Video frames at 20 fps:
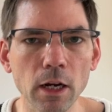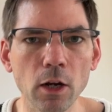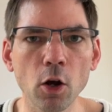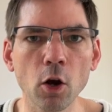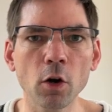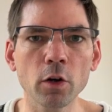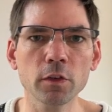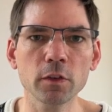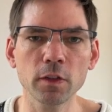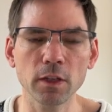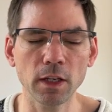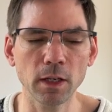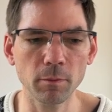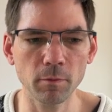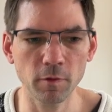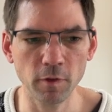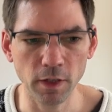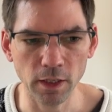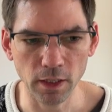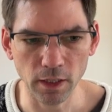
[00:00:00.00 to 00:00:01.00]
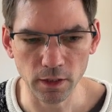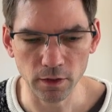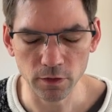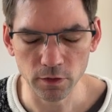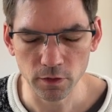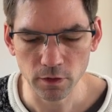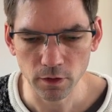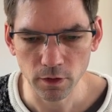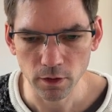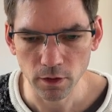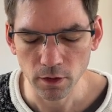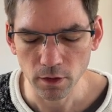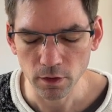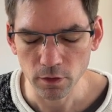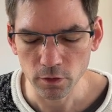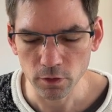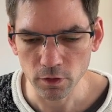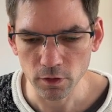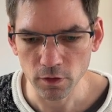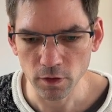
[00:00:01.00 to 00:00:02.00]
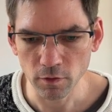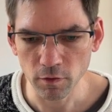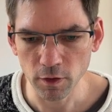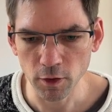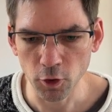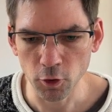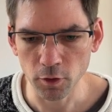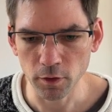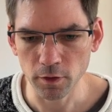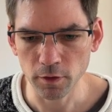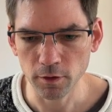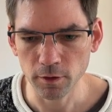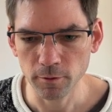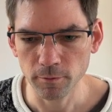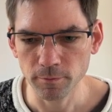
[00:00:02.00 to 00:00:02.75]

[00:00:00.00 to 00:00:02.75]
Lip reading: cost of them varies. So let's have a look.